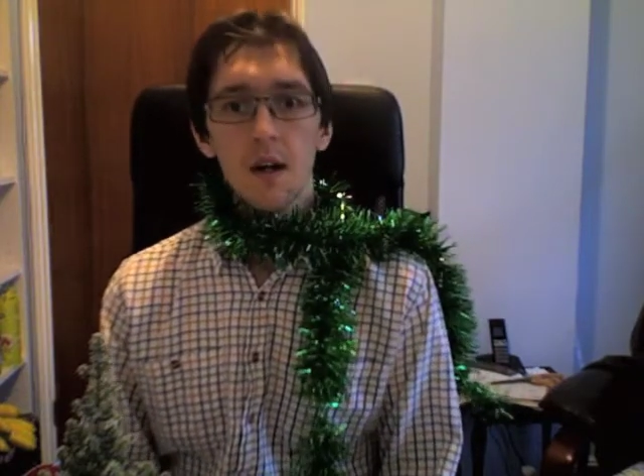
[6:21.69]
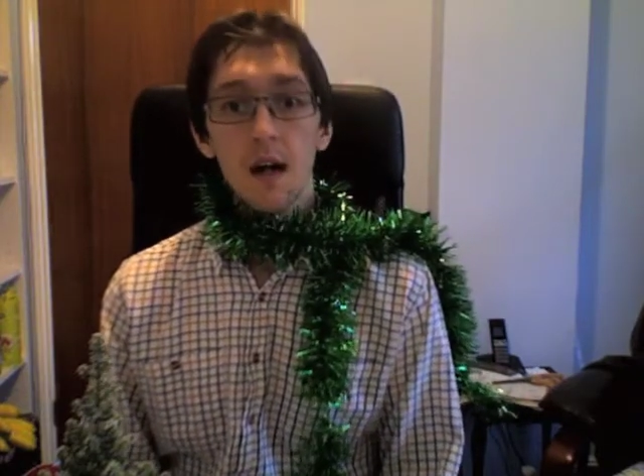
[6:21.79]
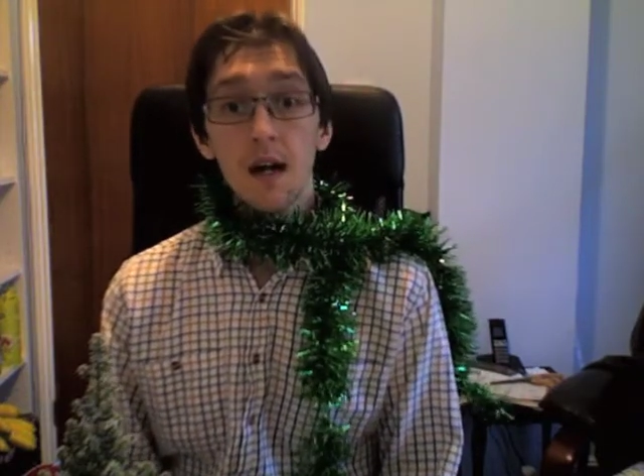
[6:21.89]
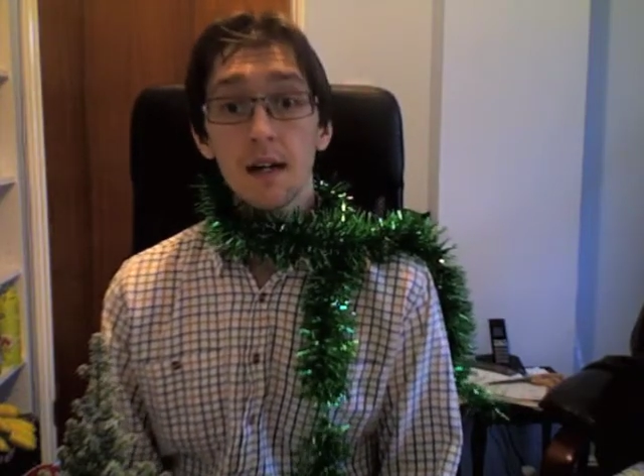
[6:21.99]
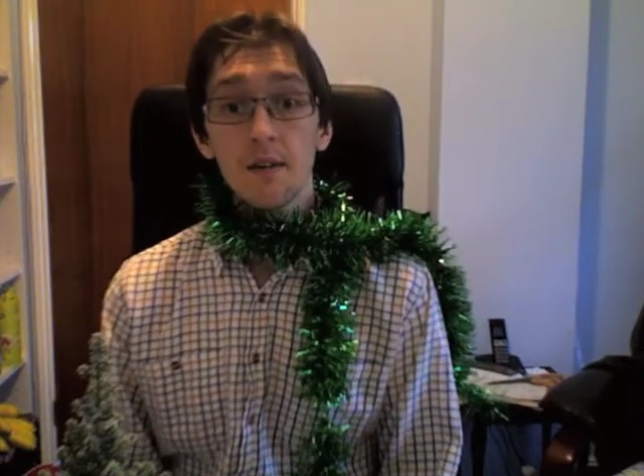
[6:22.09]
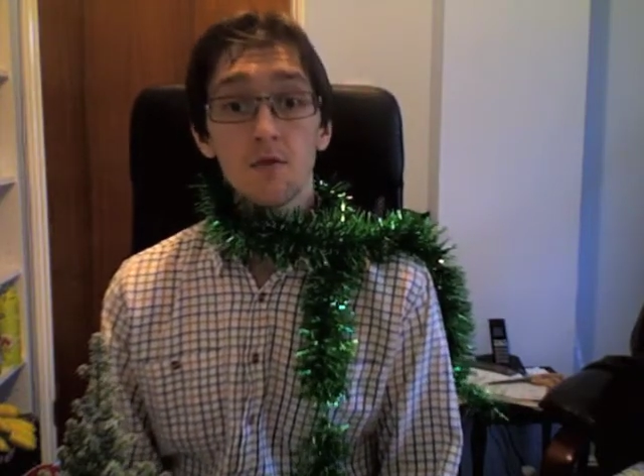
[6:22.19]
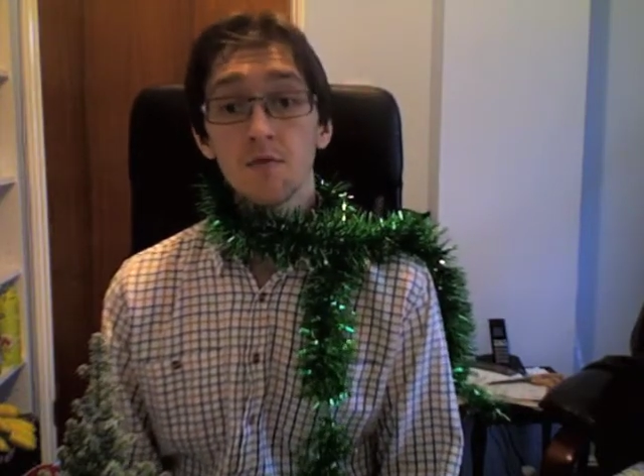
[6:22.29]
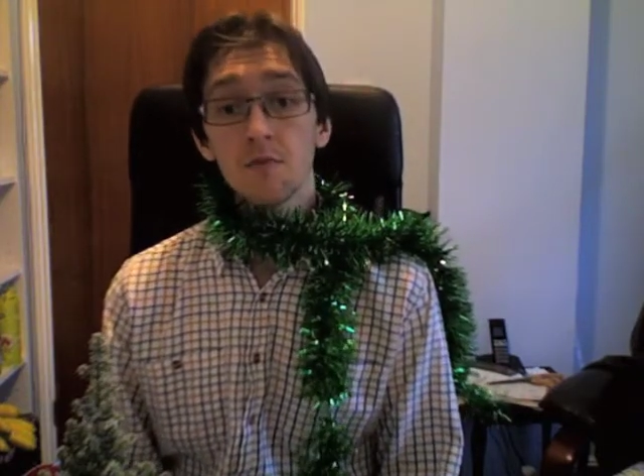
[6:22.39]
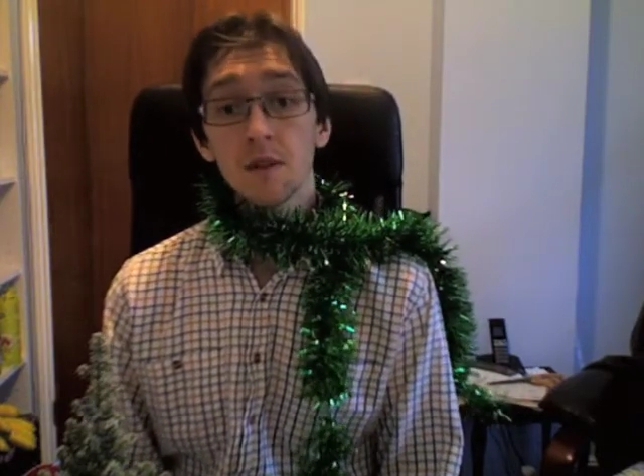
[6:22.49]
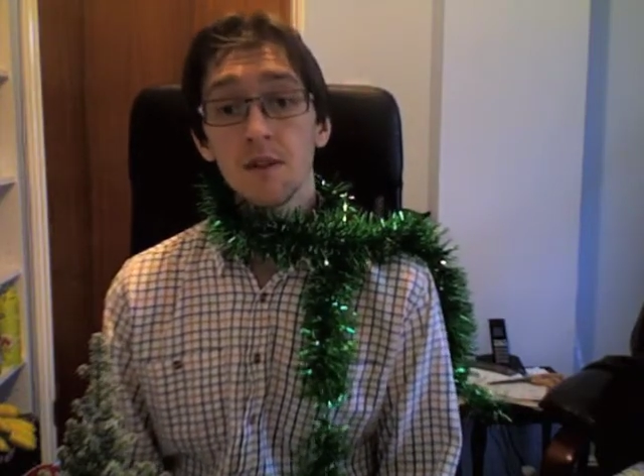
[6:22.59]
or
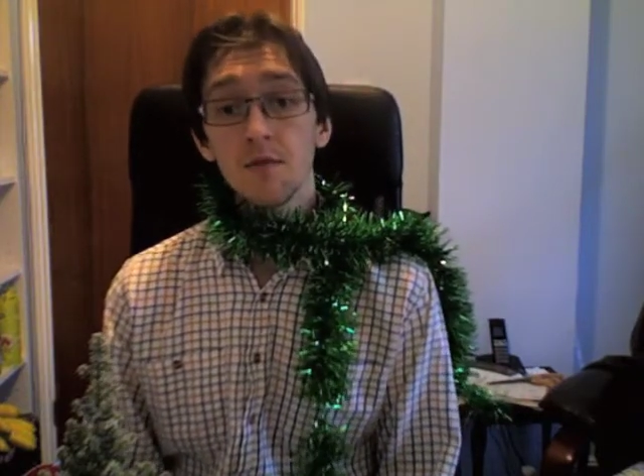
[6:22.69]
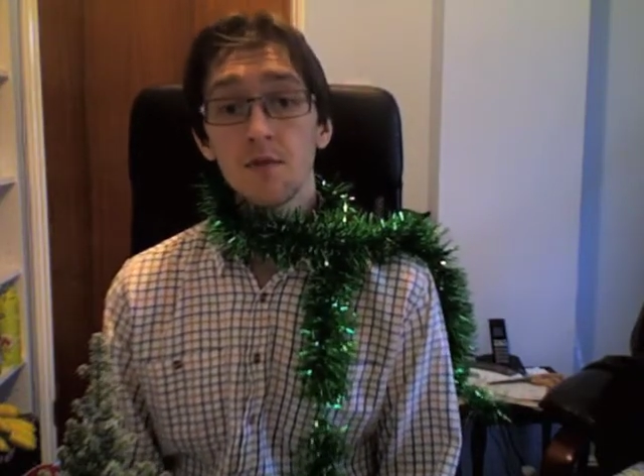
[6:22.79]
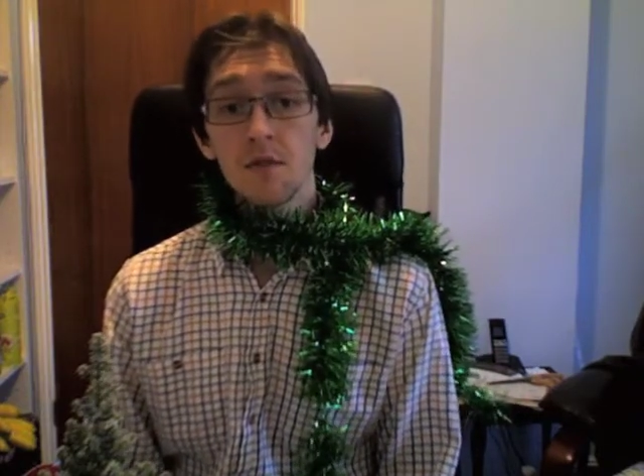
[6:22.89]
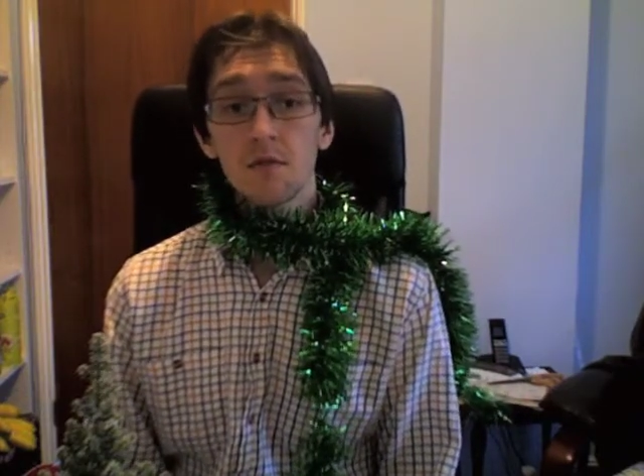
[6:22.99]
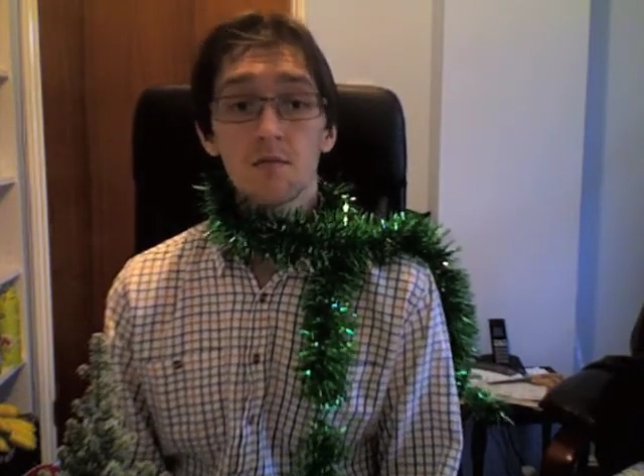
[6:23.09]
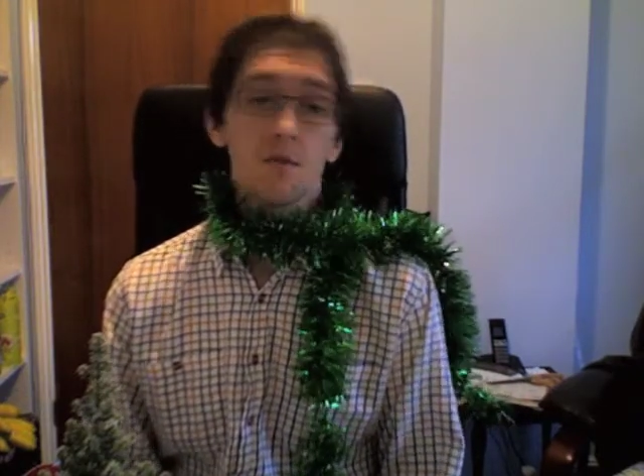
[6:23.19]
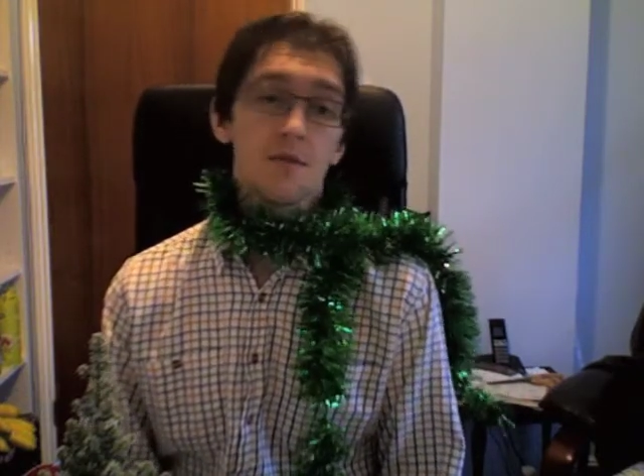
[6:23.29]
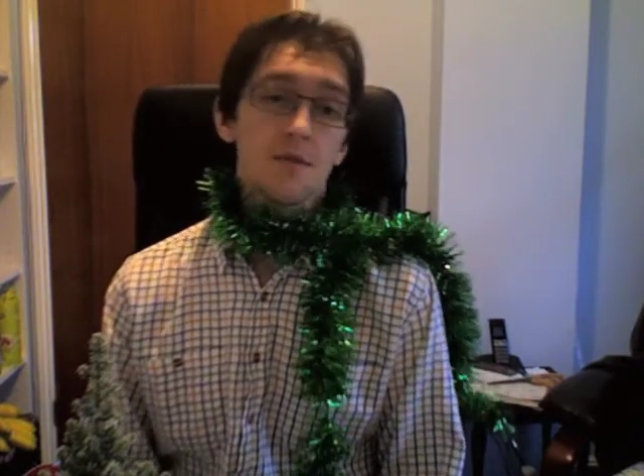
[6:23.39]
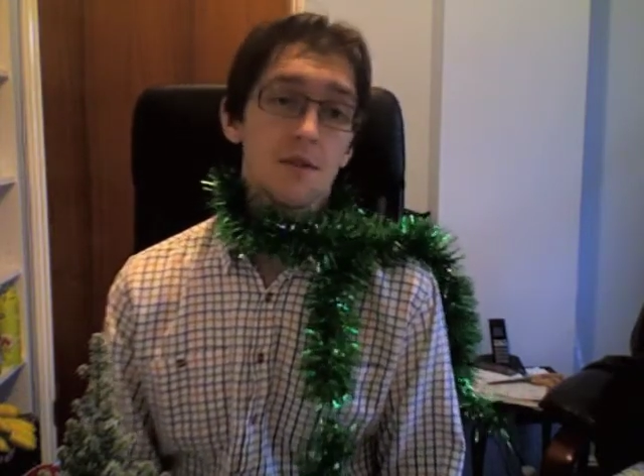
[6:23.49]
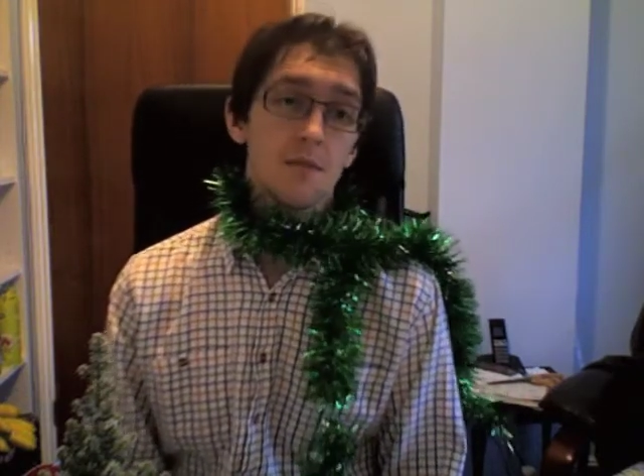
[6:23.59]
whether you just
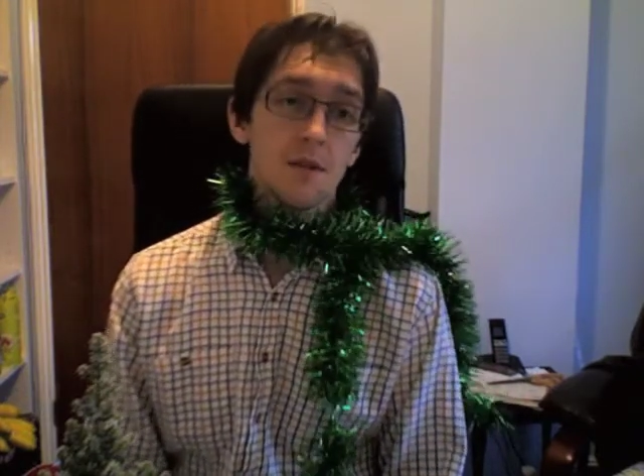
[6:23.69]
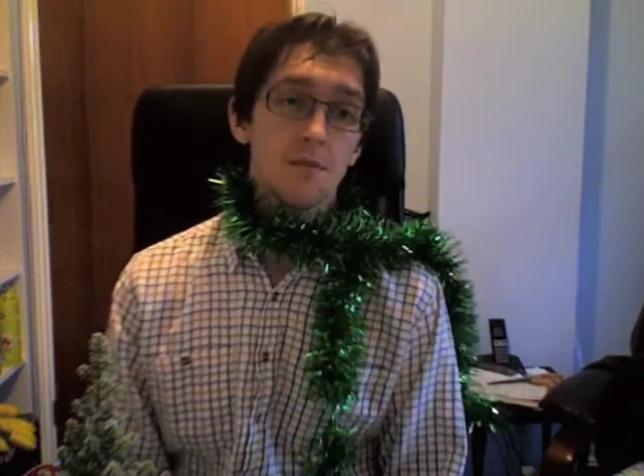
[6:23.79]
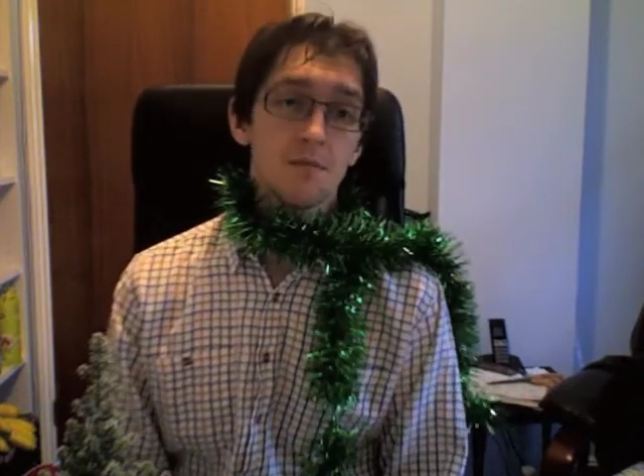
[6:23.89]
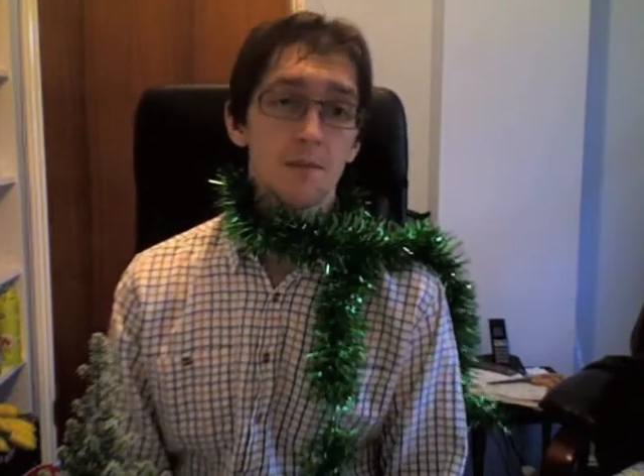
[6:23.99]
want to, you know,